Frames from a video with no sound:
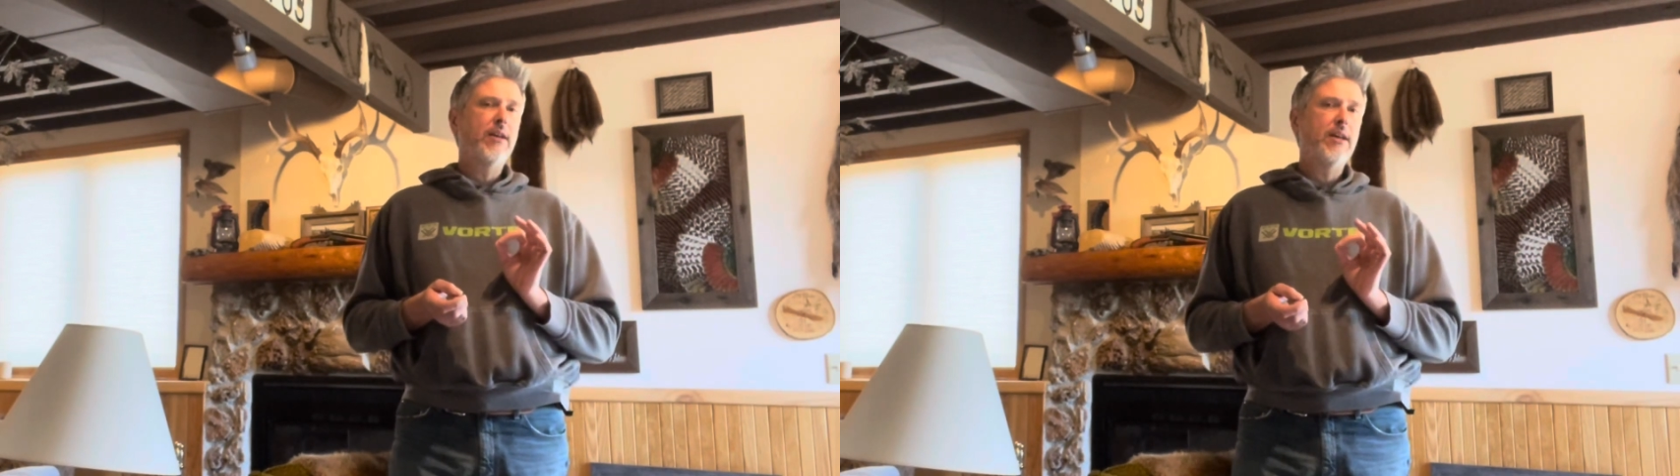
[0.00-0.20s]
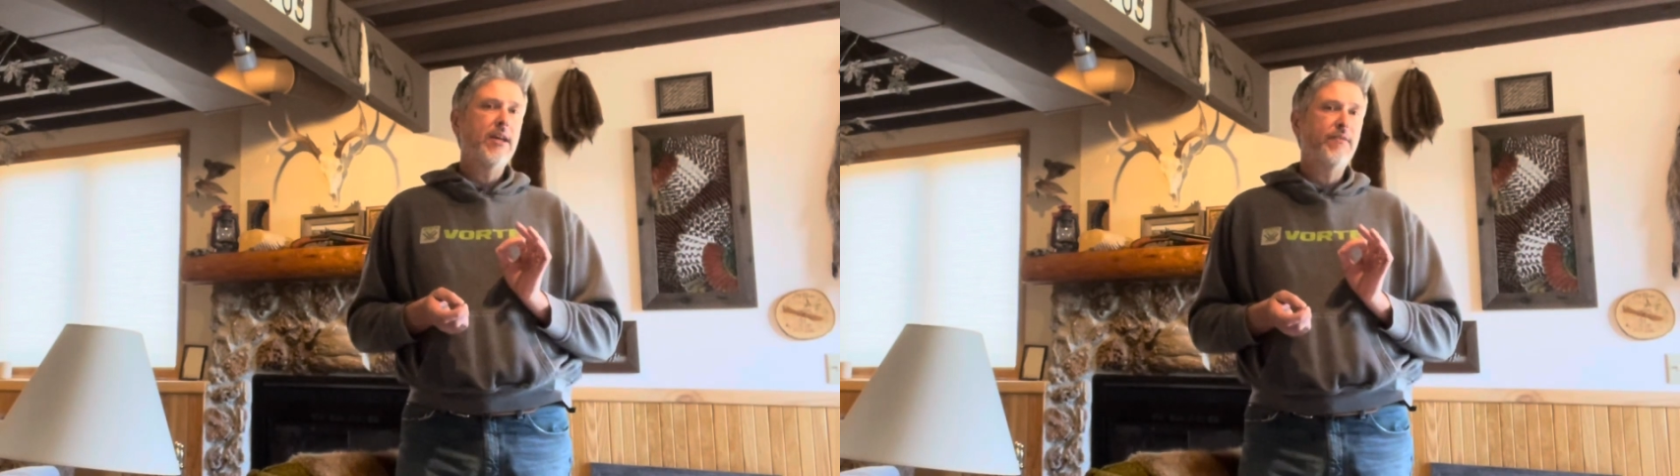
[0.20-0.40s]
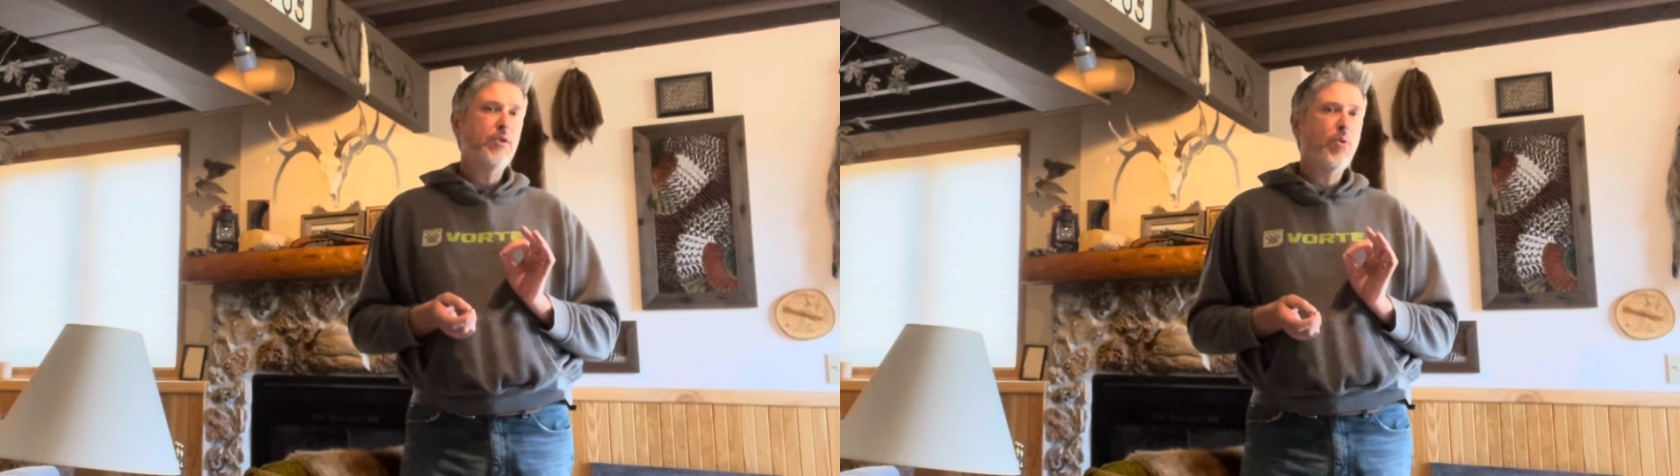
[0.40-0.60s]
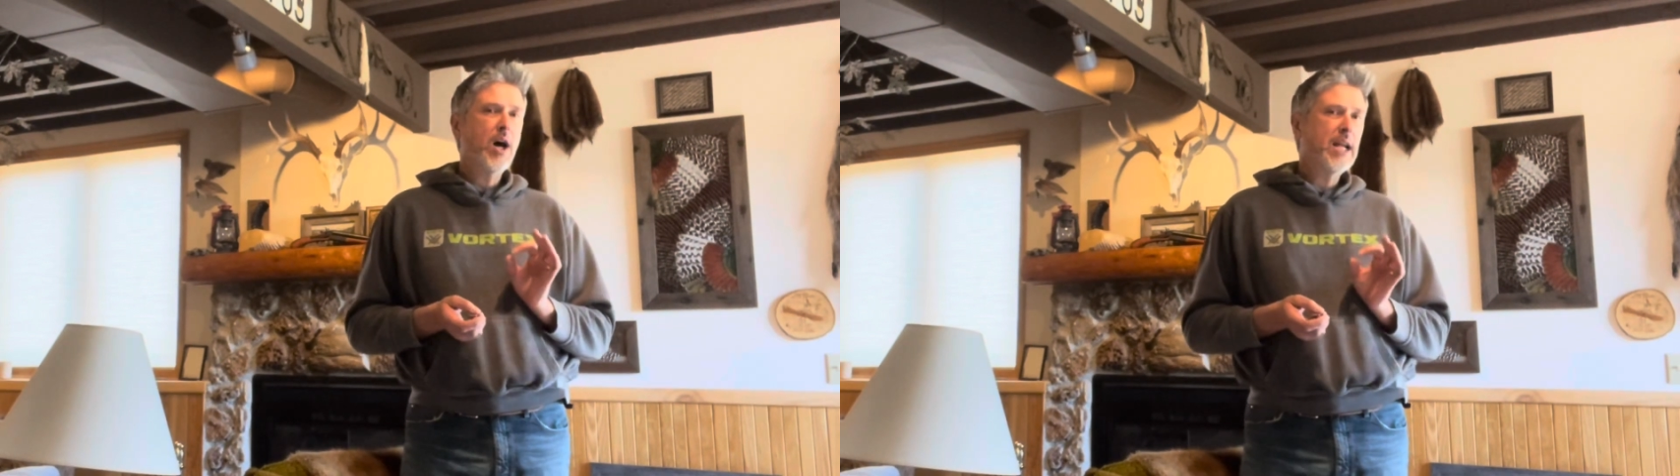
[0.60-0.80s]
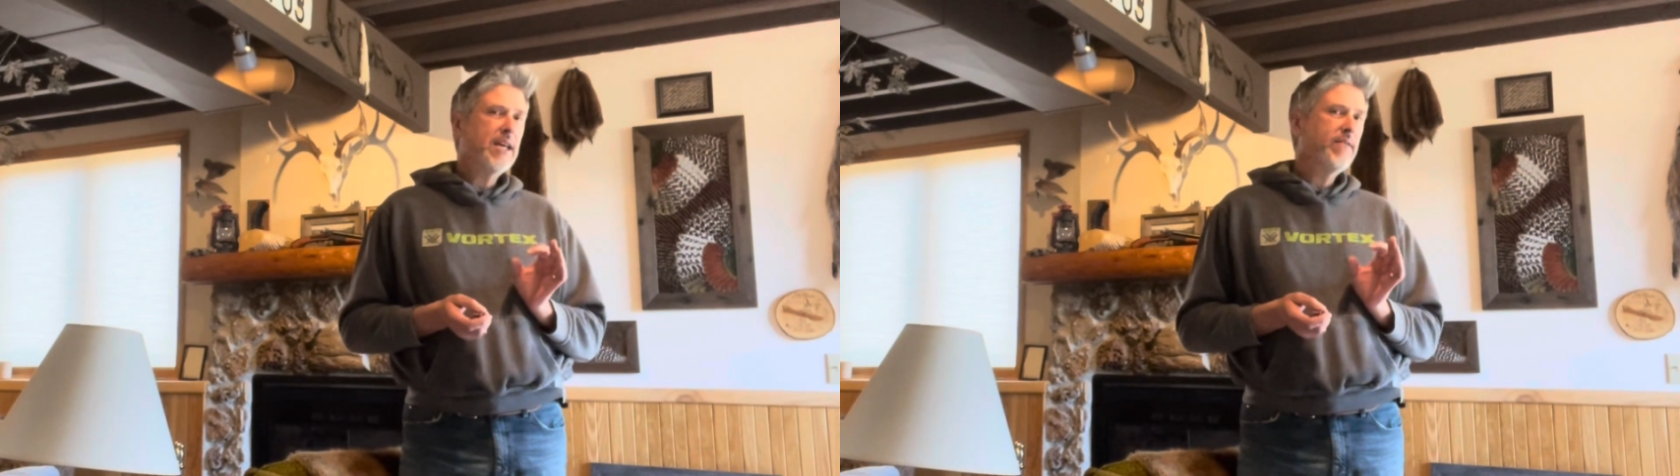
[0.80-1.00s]
if you want
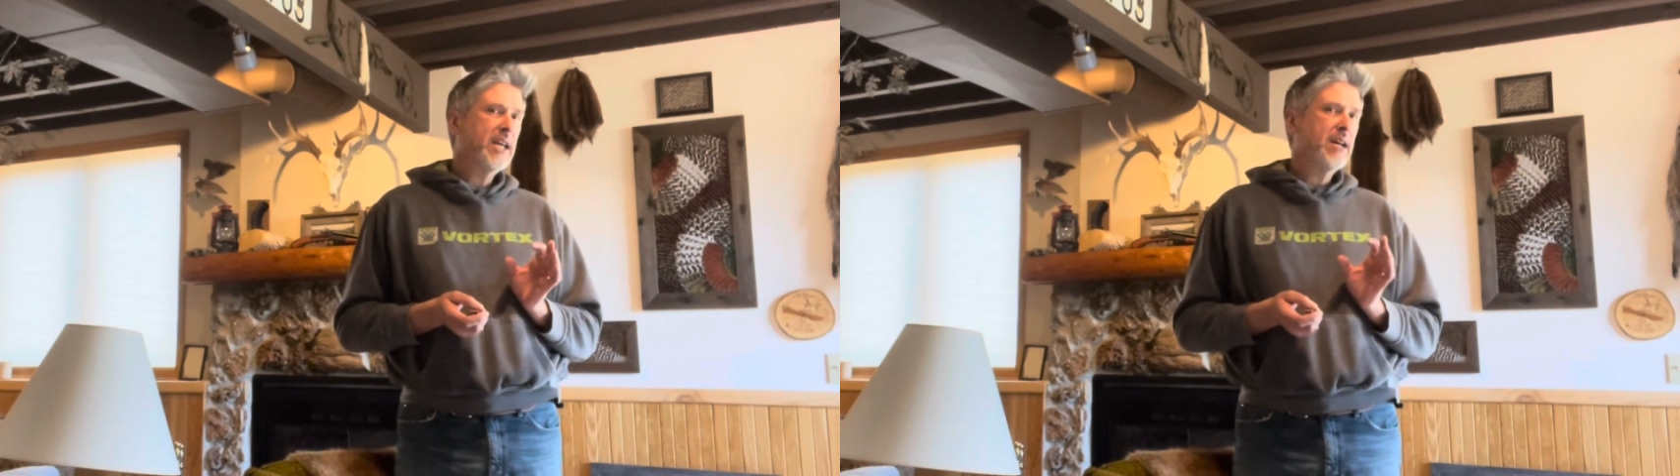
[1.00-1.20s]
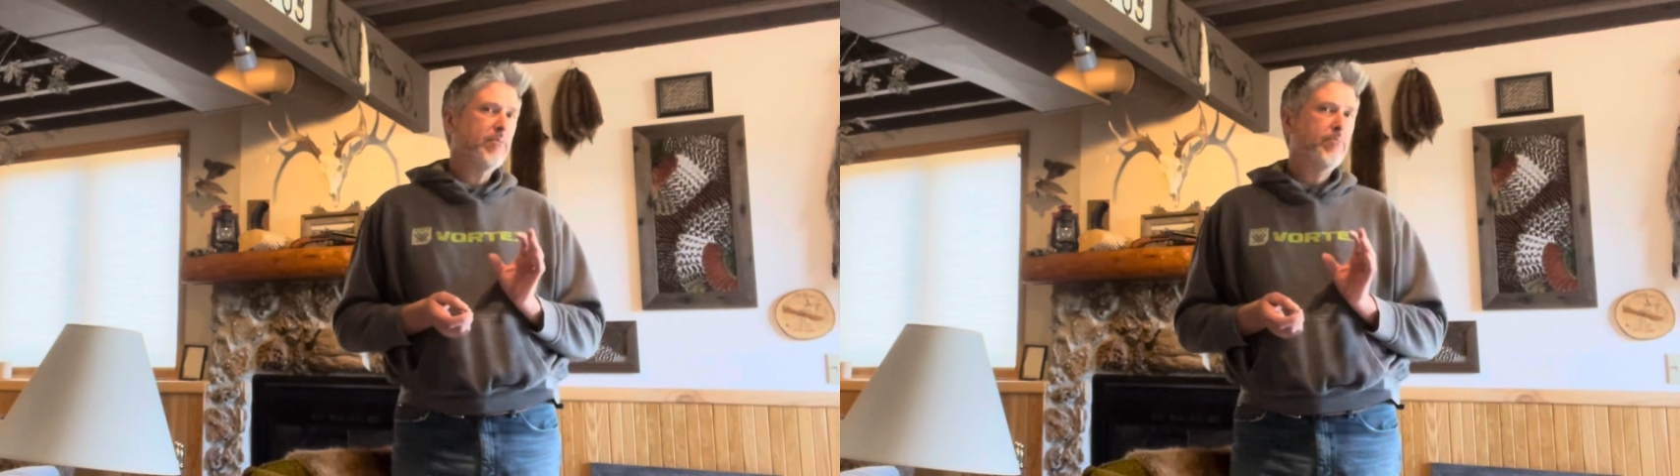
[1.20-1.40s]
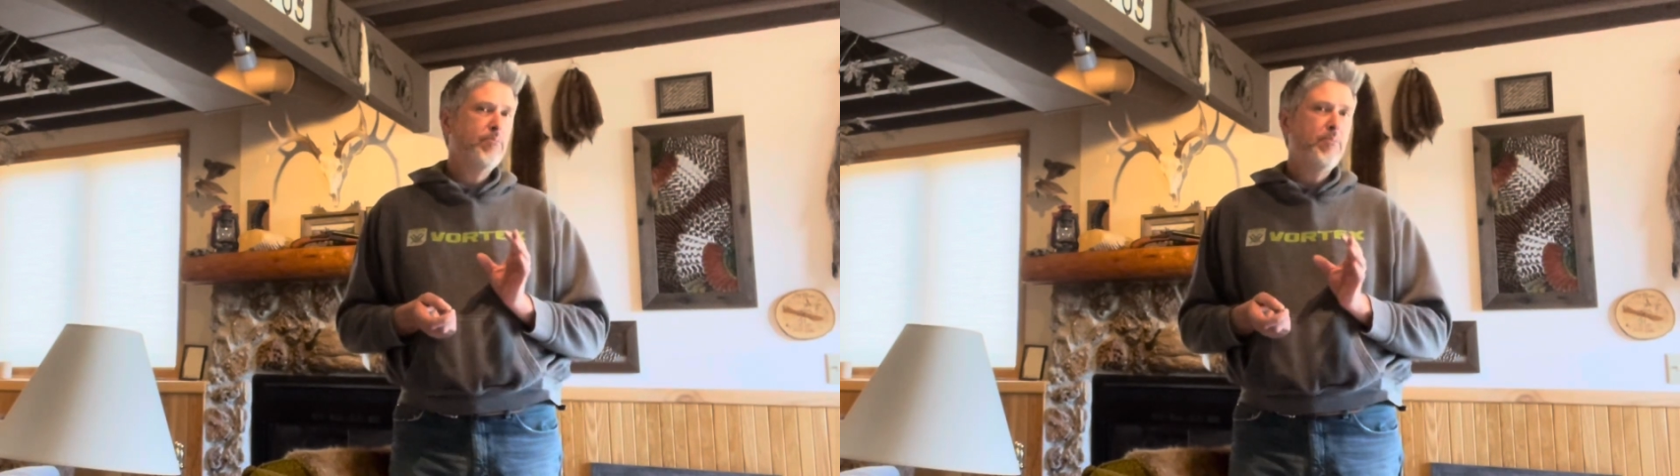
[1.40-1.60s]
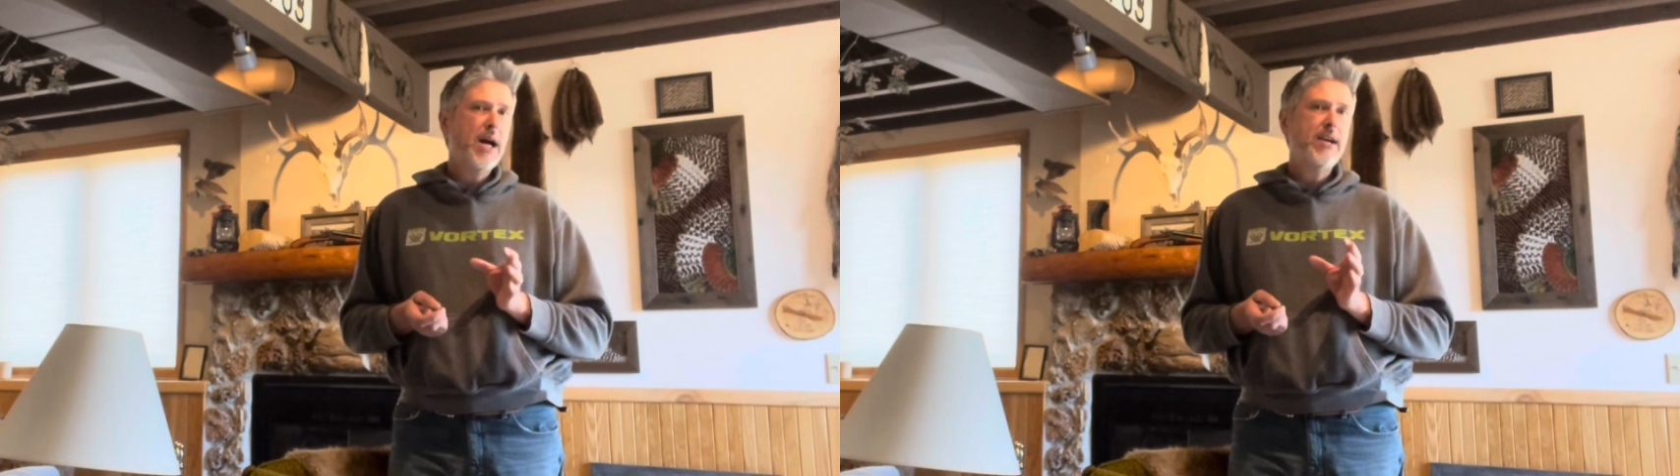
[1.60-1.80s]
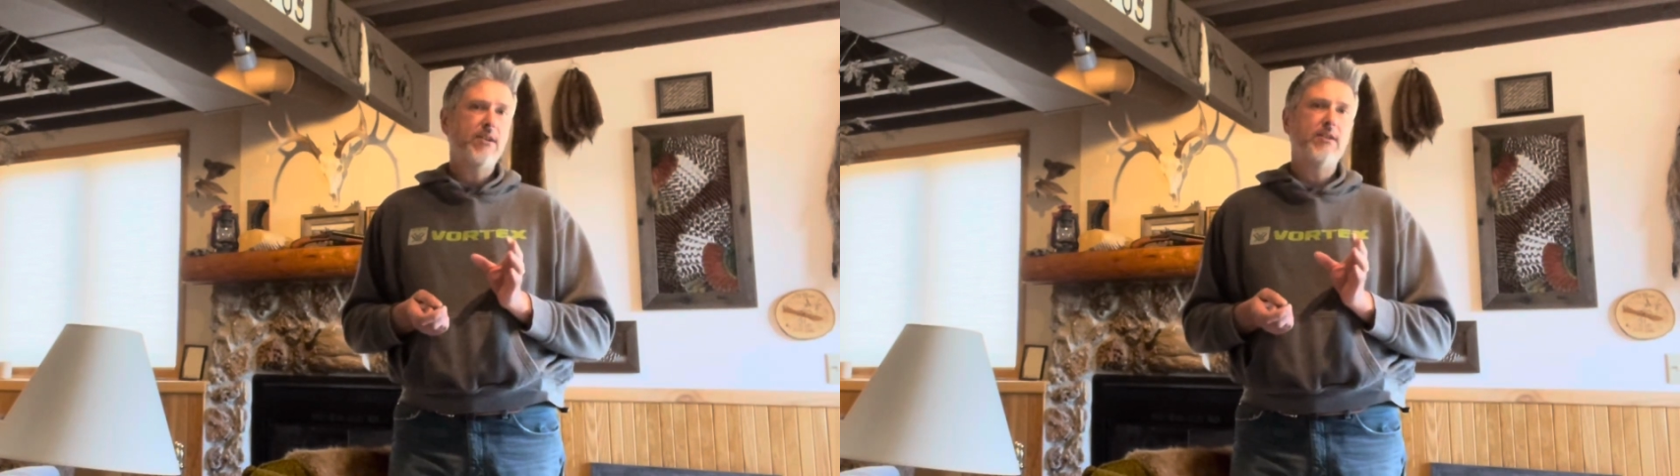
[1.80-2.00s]
to even get
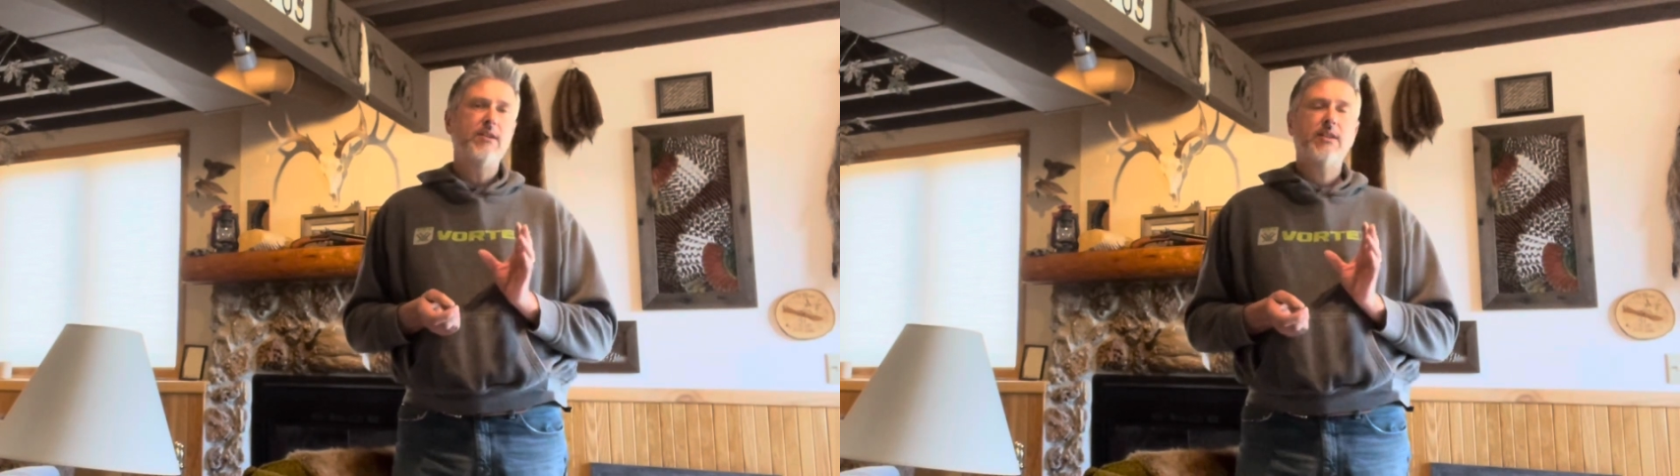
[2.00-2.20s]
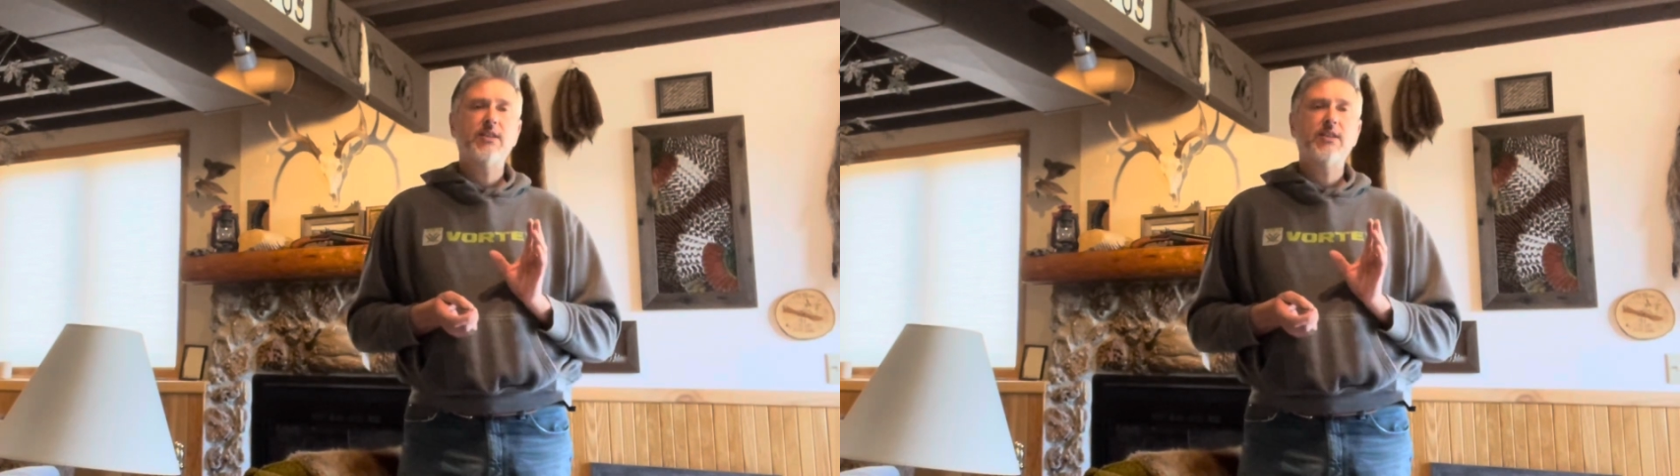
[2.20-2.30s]
better,